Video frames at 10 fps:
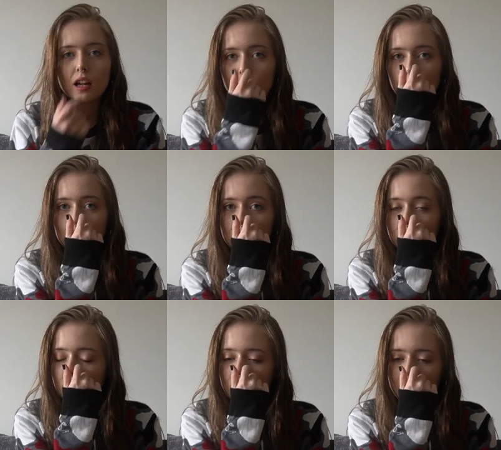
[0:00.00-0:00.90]

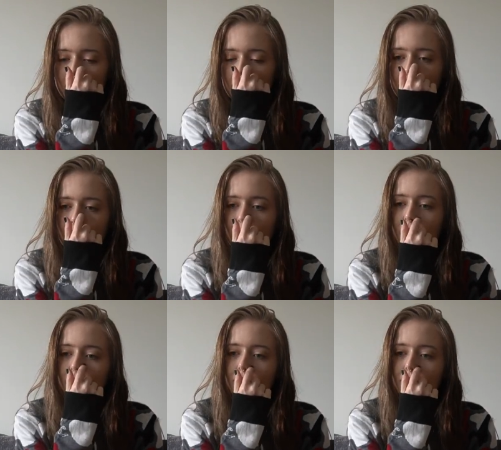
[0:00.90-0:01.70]
(silence)